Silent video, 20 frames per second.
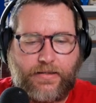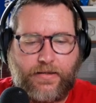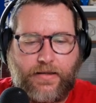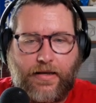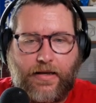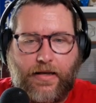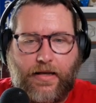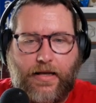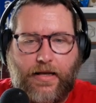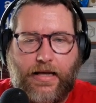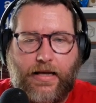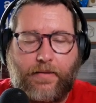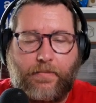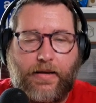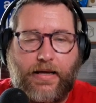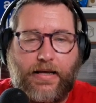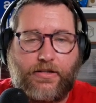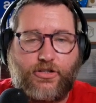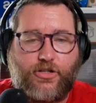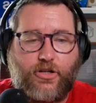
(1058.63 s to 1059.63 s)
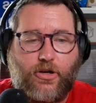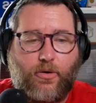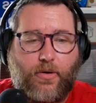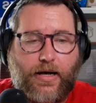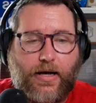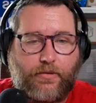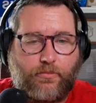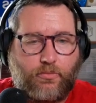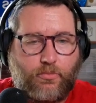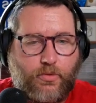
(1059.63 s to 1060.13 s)
And so
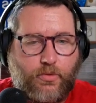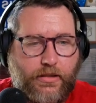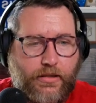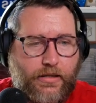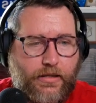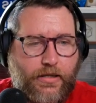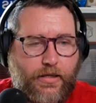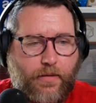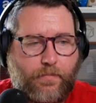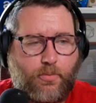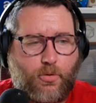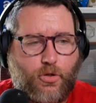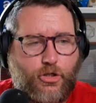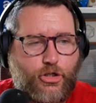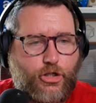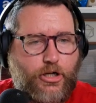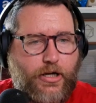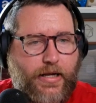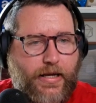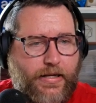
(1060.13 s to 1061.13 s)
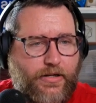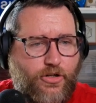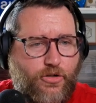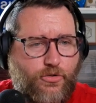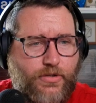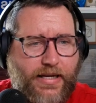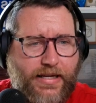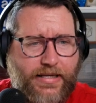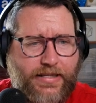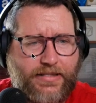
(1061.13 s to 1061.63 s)
I really appreciate you
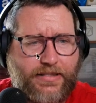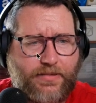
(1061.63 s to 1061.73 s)
taking some